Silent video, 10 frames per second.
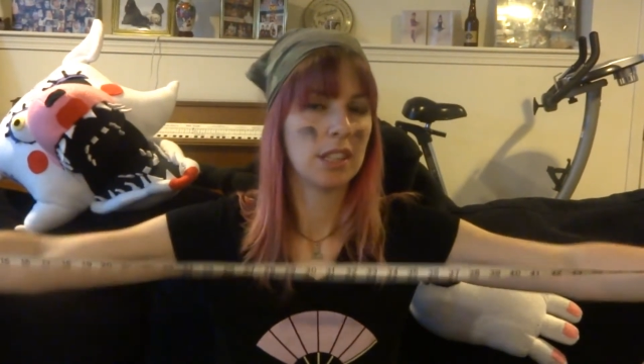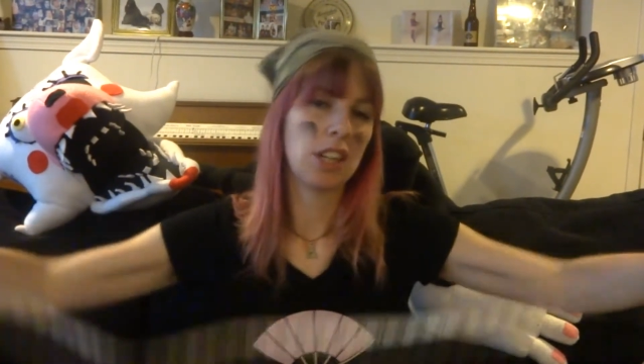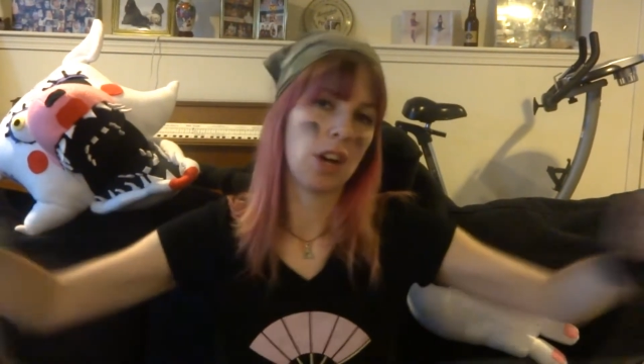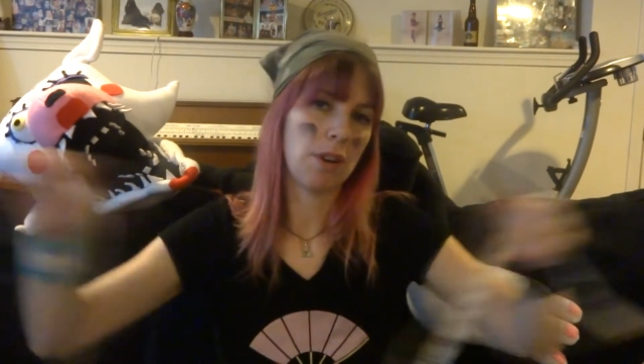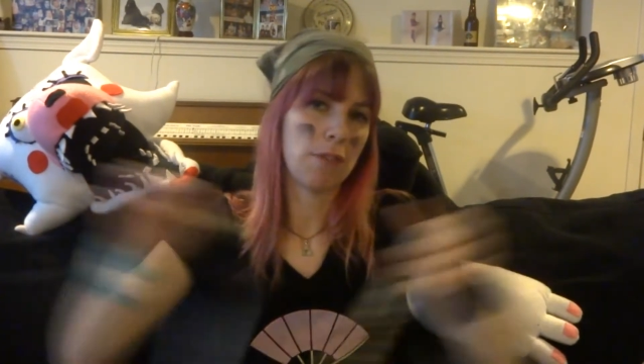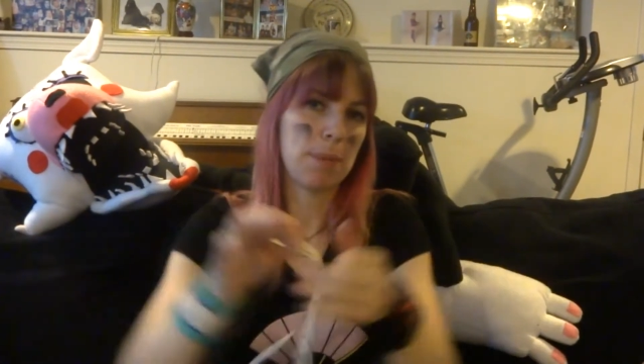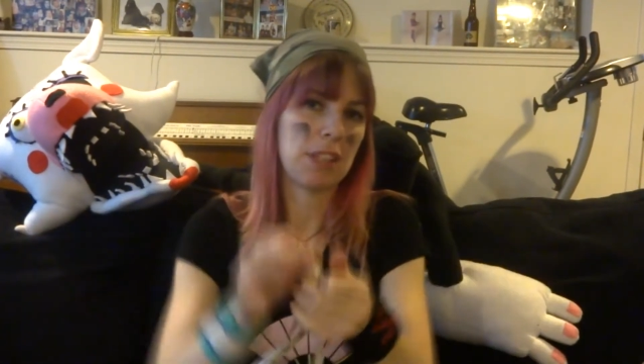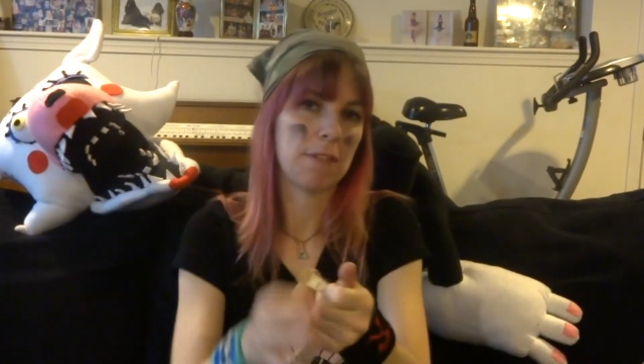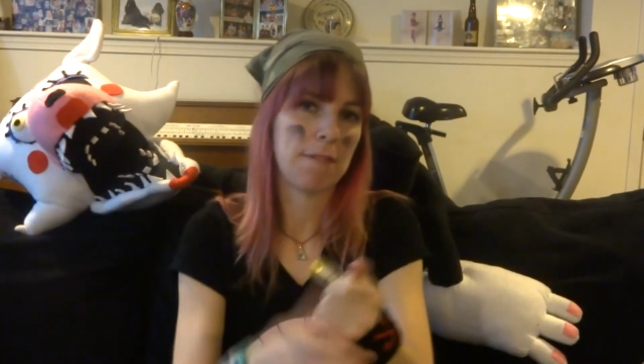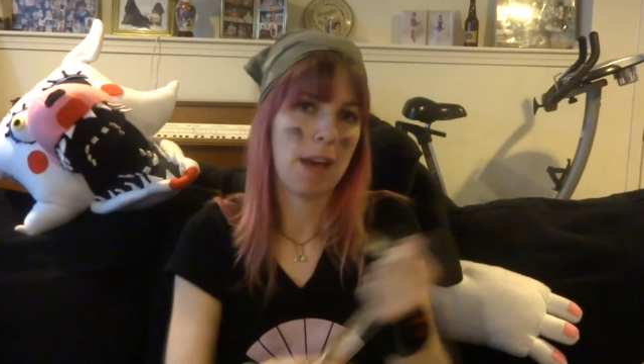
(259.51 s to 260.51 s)
You know, if a
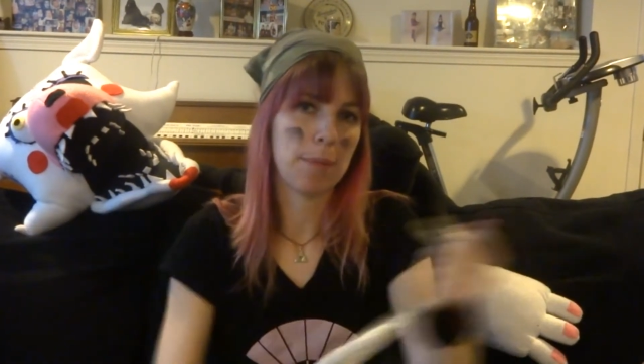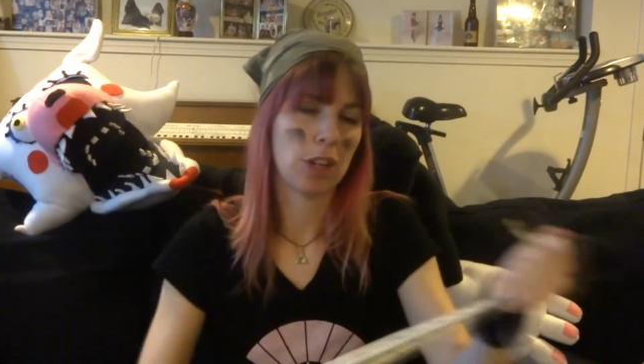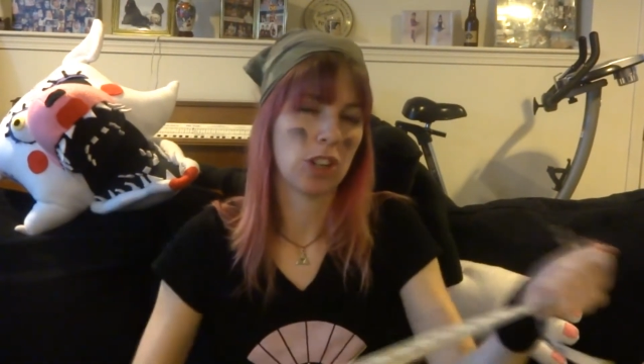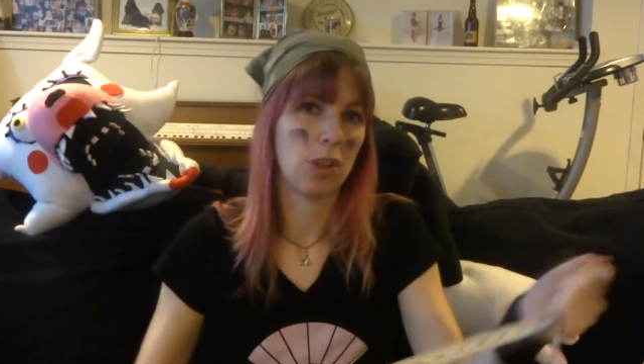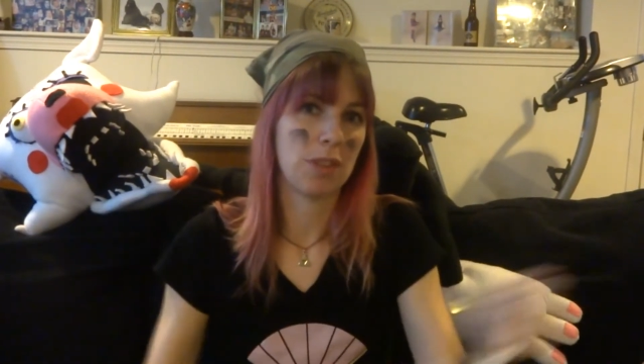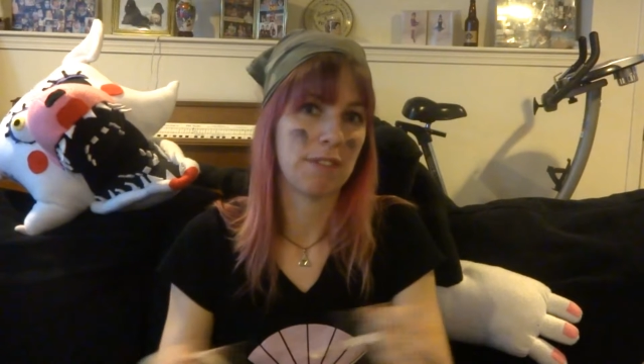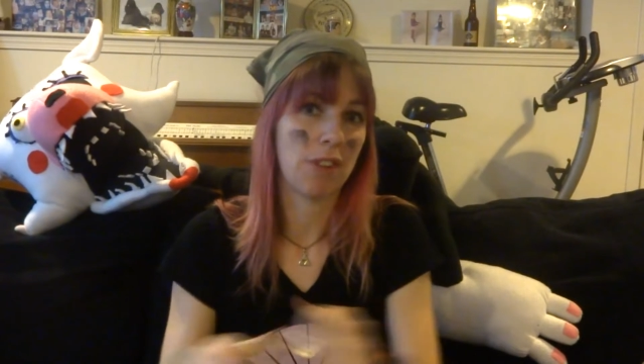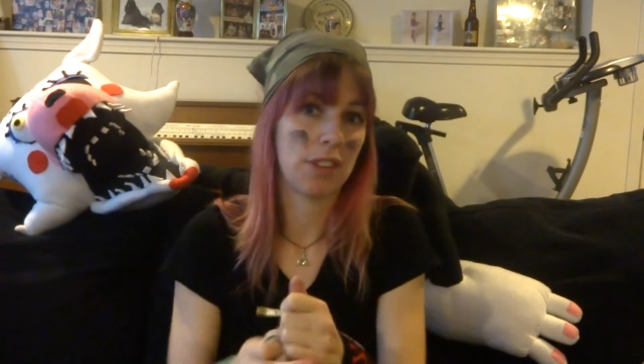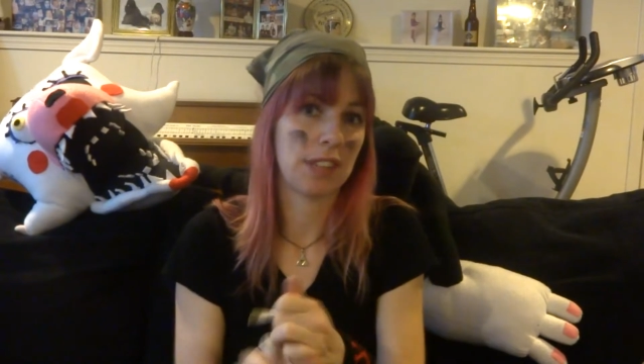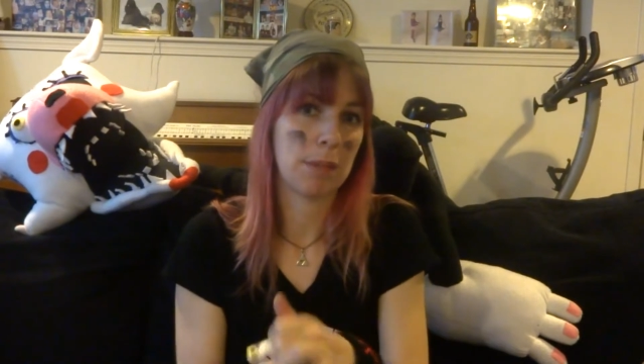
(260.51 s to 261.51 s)
piece of fabric or clothing
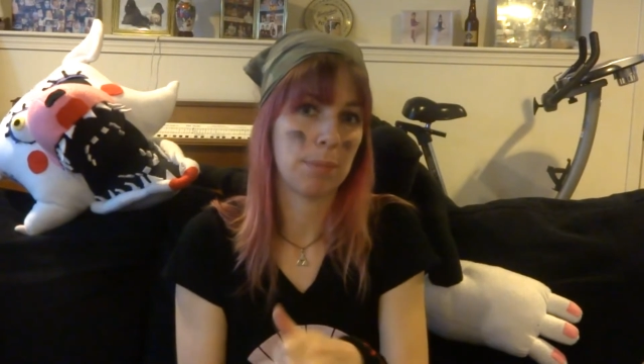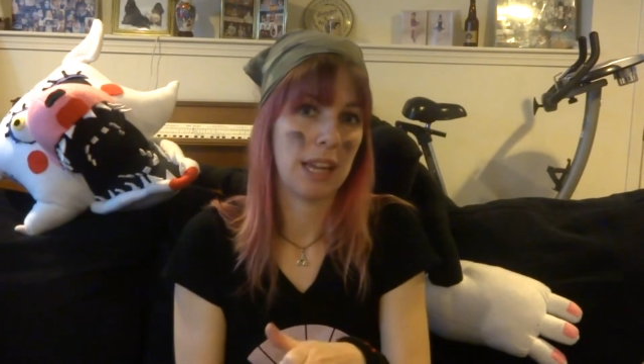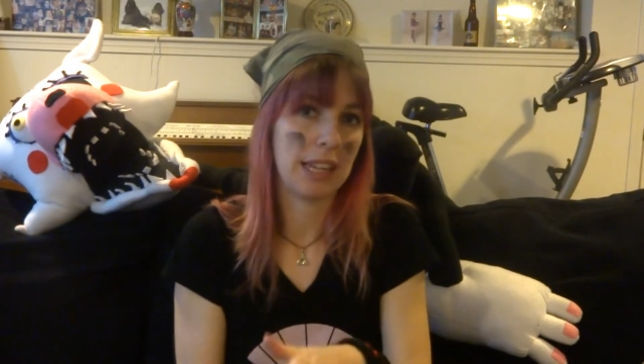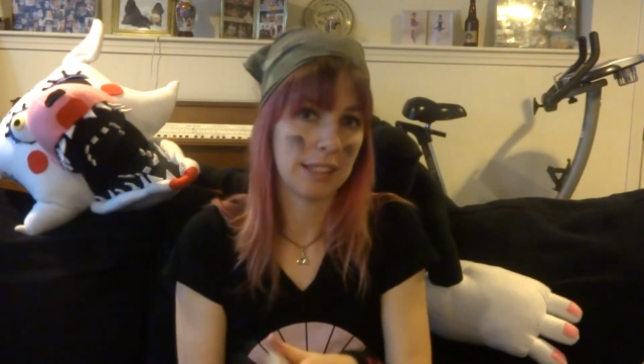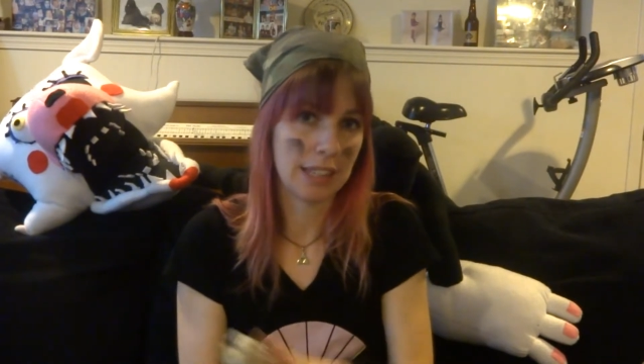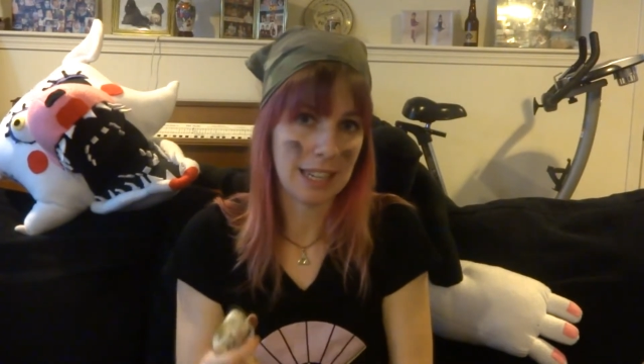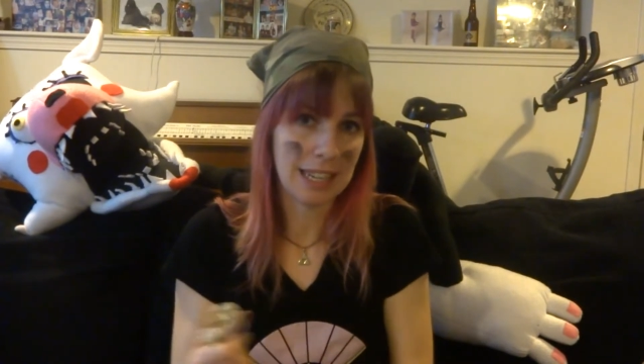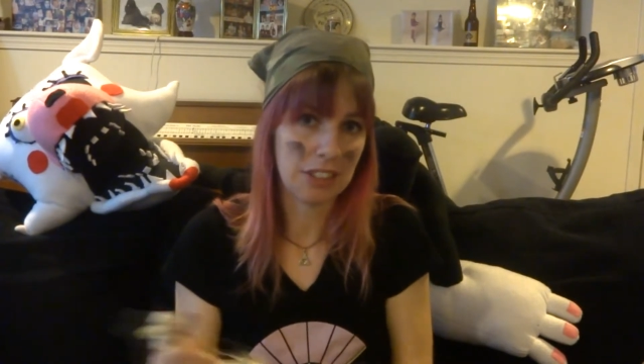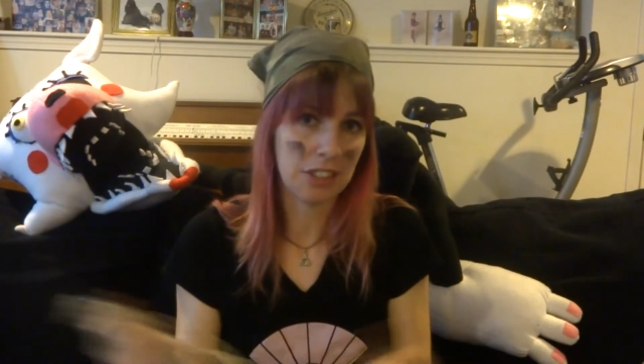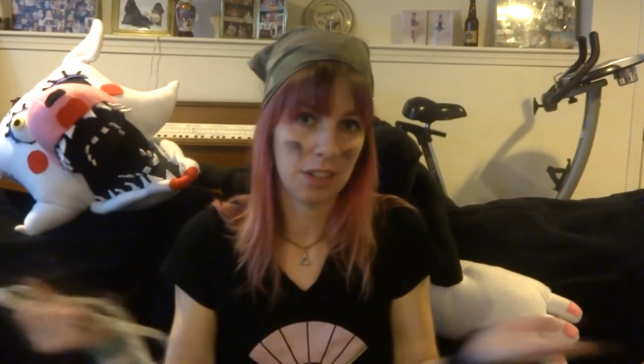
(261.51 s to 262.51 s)
falls out of place and you
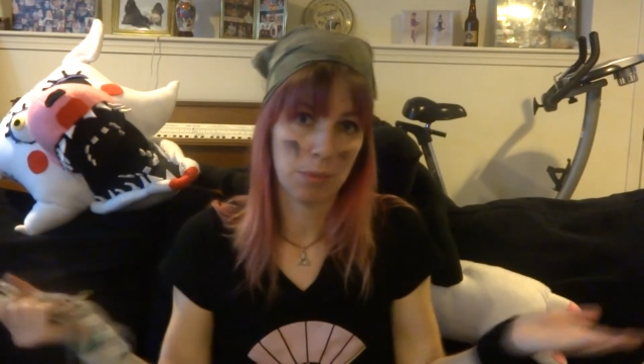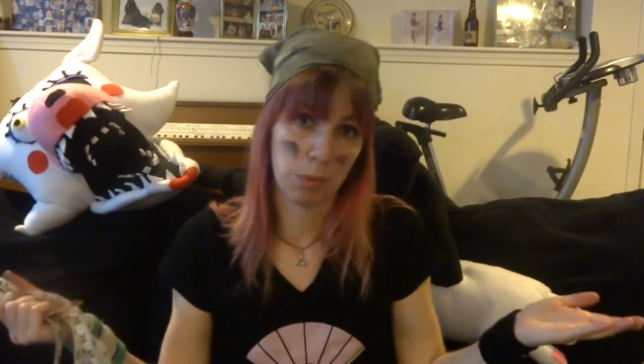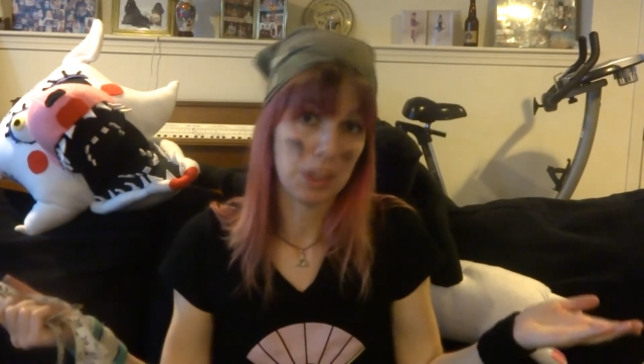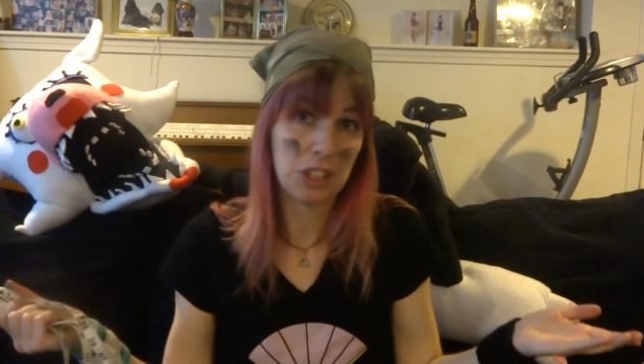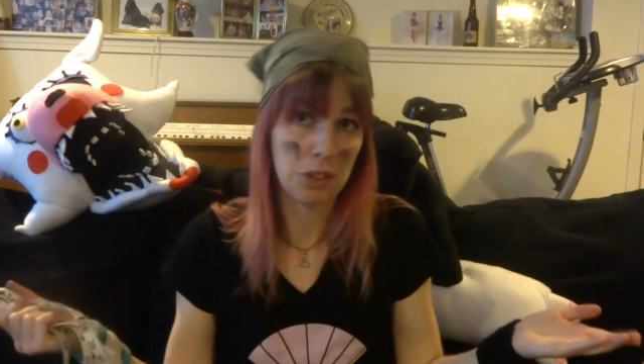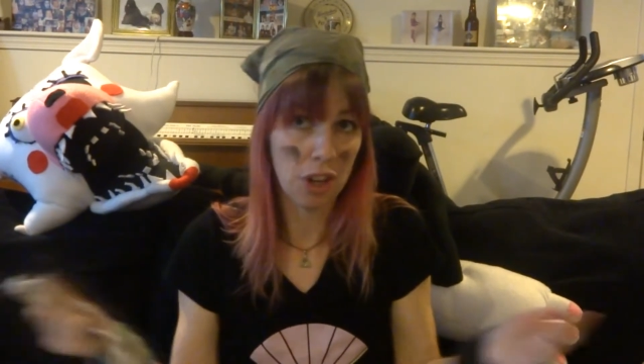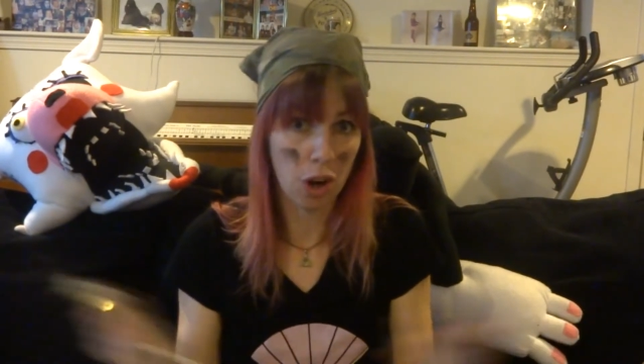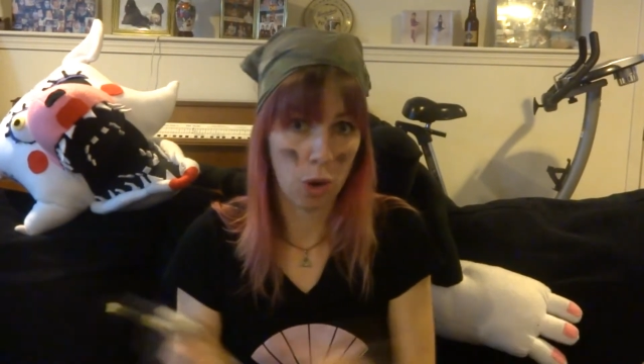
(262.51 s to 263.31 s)
need to redo your